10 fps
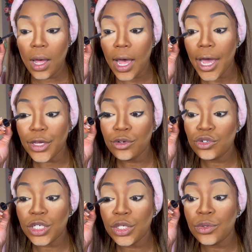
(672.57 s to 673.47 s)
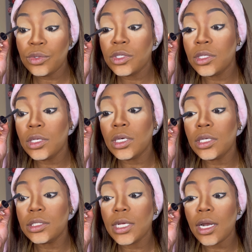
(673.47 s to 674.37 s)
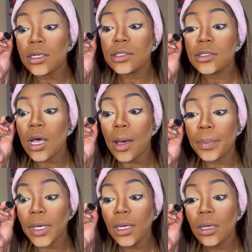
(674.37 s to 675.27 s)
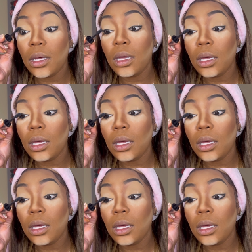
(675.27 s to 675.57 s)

I usually use the Telescopic.